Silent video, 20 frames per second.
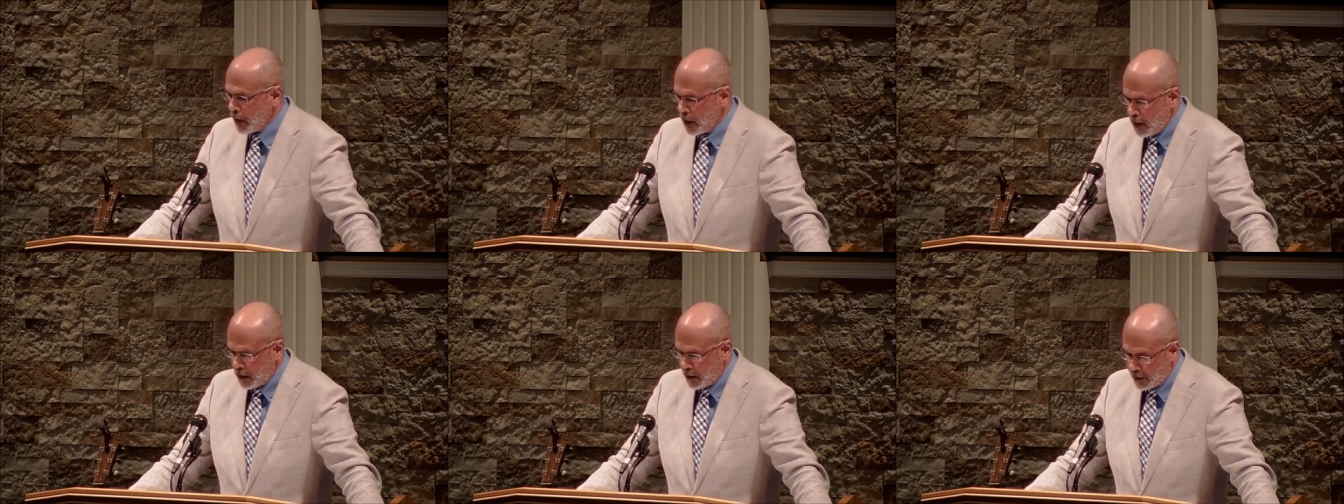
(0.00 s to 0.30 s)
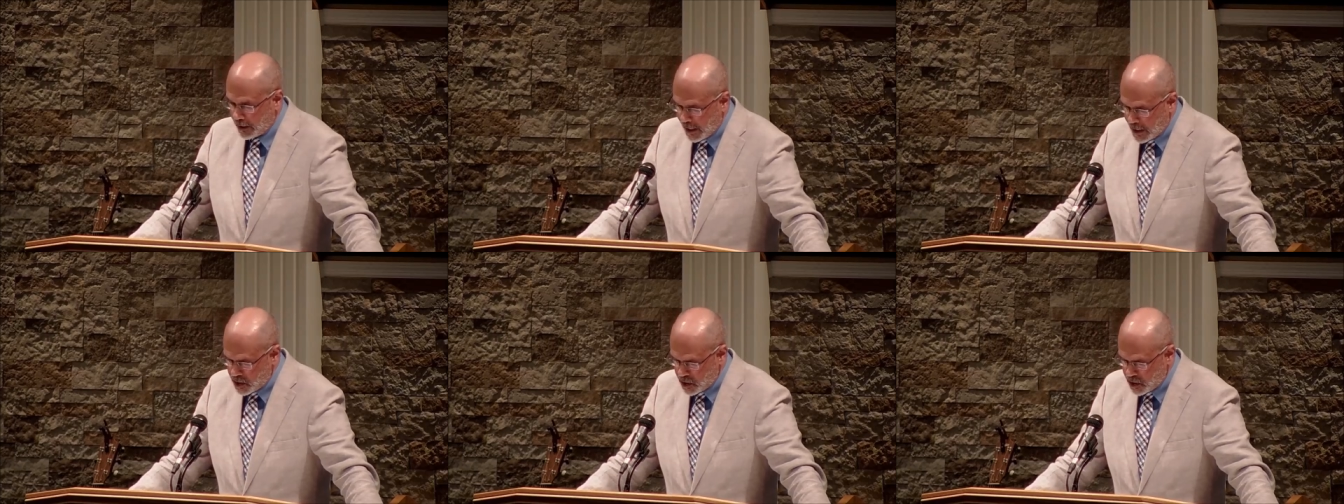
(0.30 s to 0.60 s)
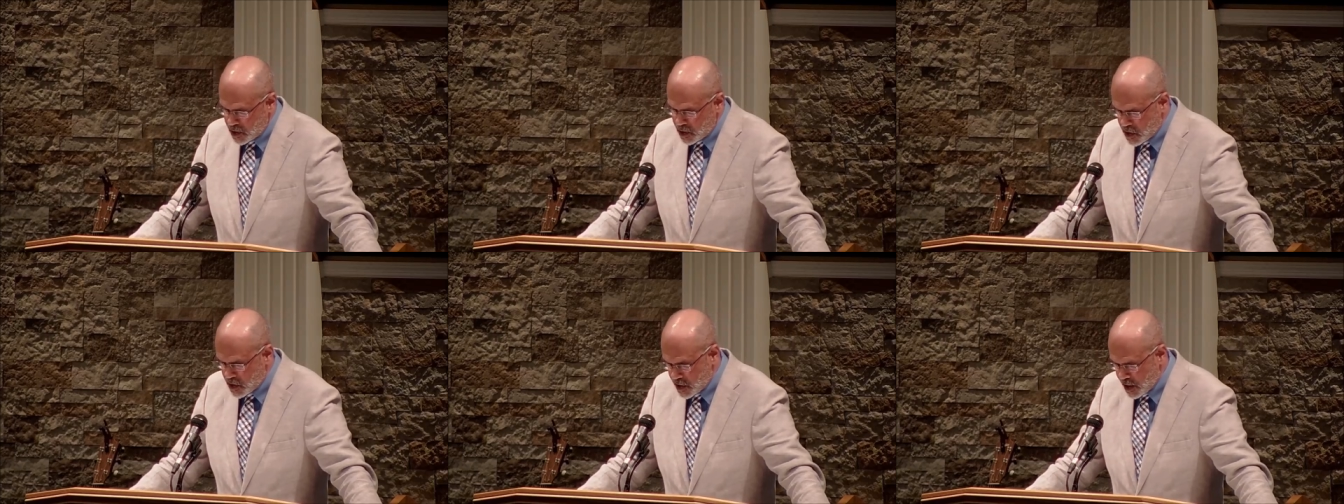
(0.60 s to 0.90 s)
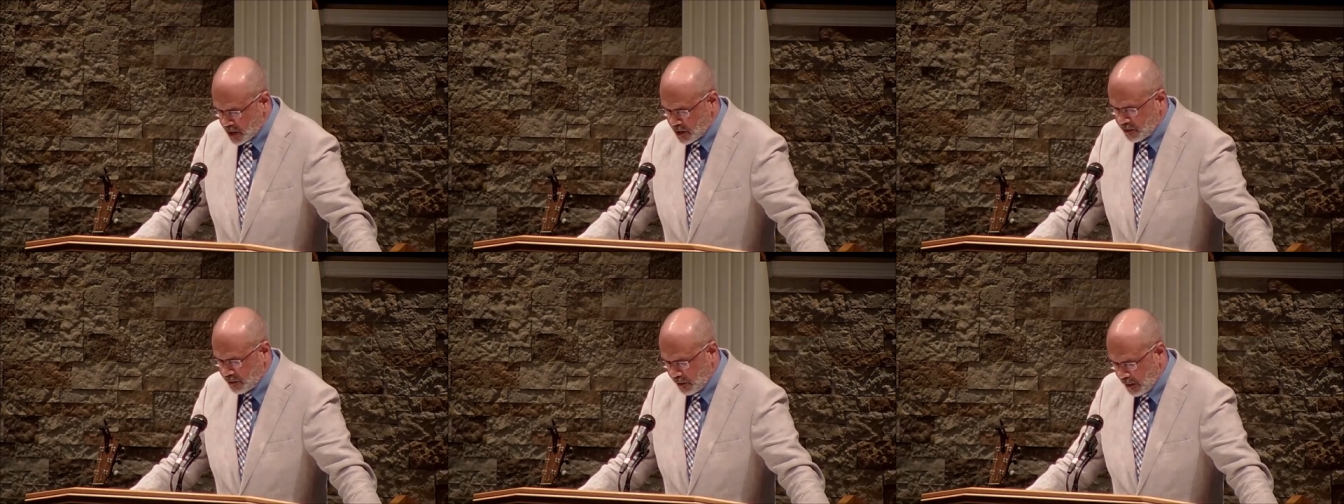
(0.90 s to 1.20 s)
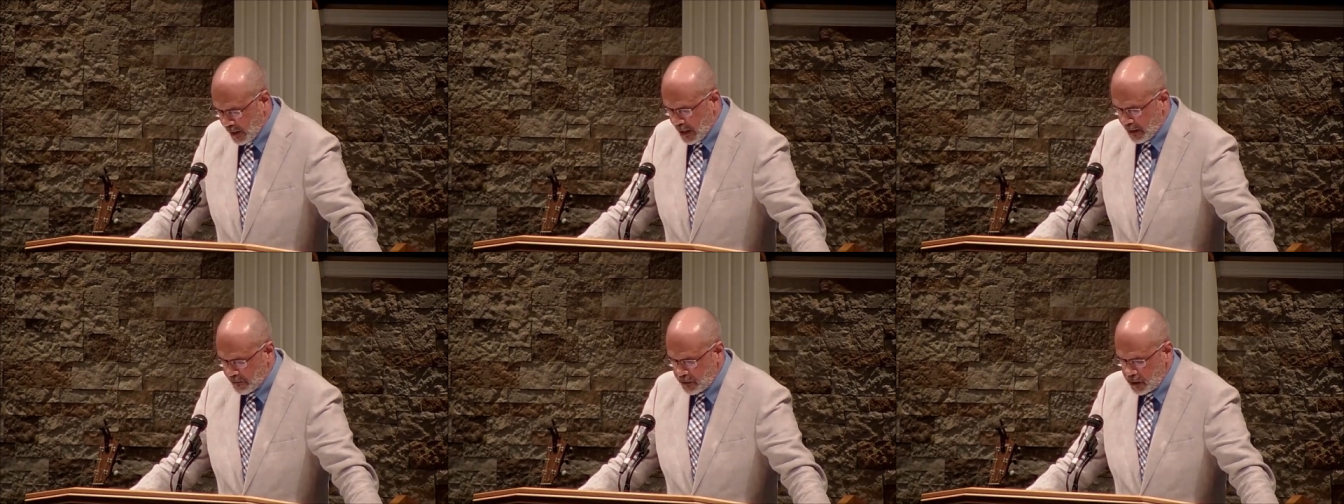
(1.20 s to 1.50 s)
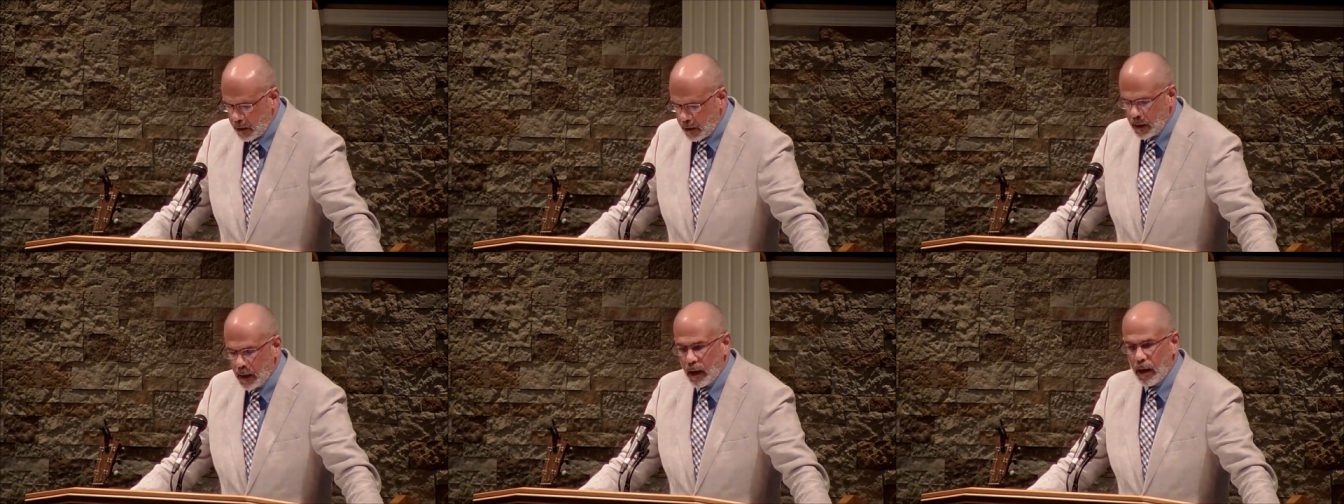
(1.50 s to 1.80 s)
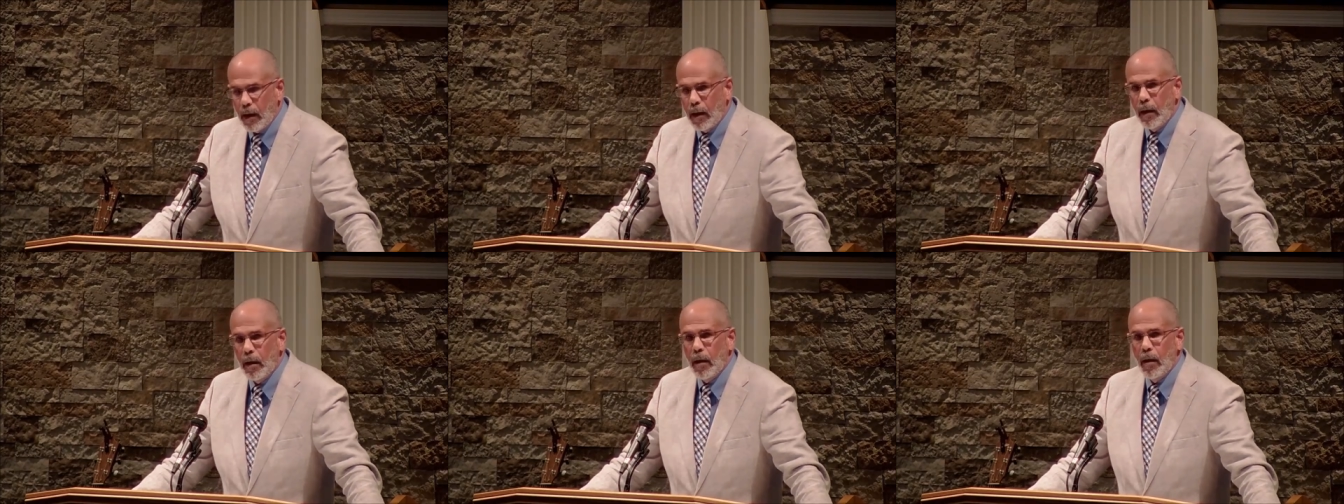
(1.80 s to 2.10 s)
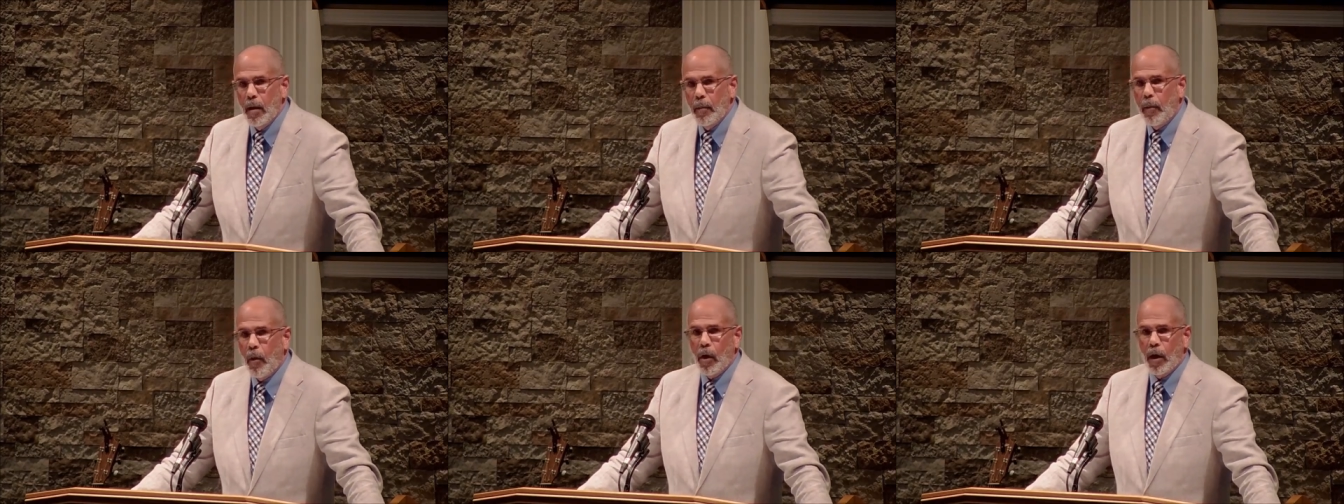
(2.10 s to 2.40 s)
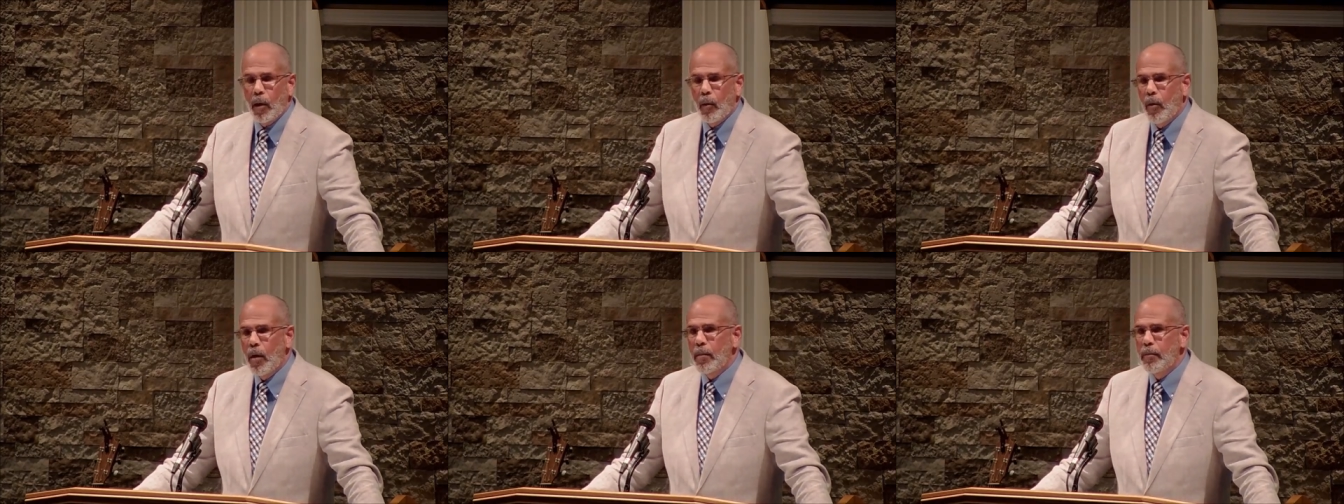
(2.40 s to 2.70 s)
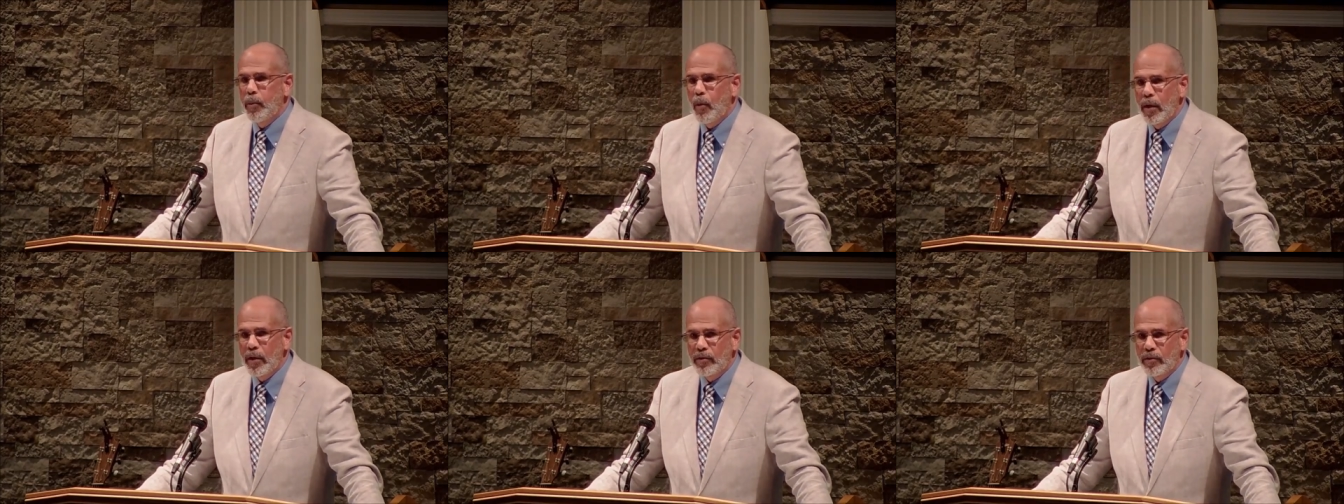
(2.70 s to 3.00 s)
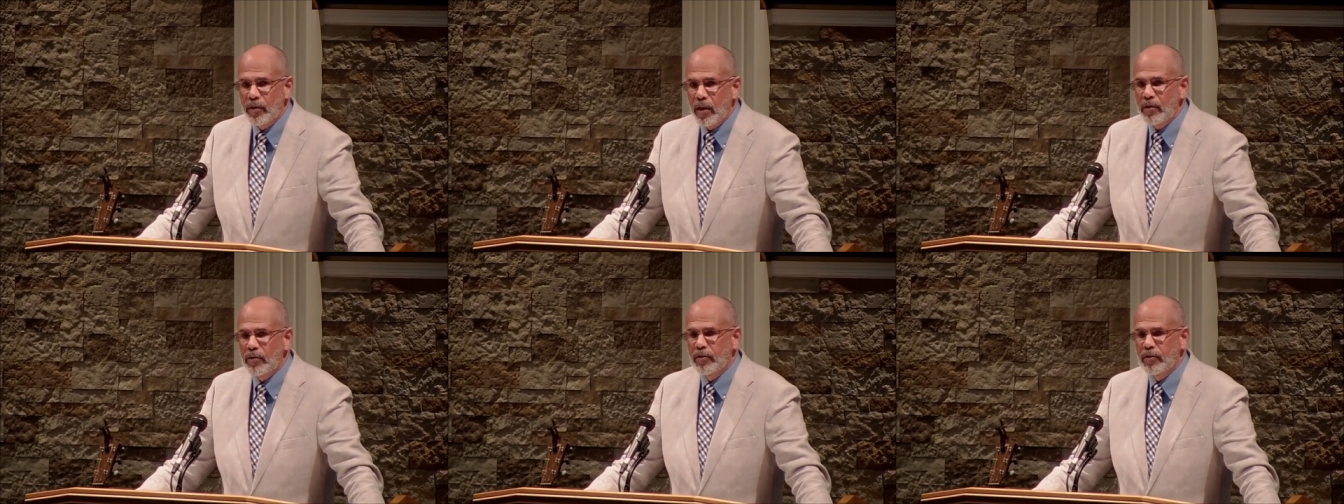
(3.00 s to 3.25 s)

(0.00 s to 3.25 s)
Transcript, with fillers: Galatians 6 11, Paul at one point says,